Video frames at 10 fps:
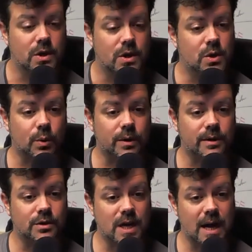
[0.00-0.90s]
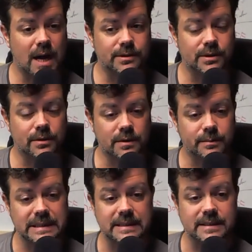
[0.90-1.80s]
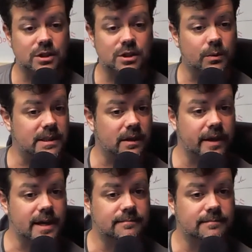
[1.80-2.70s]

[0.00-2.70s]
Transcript: who's quit their job and started a business. So until then.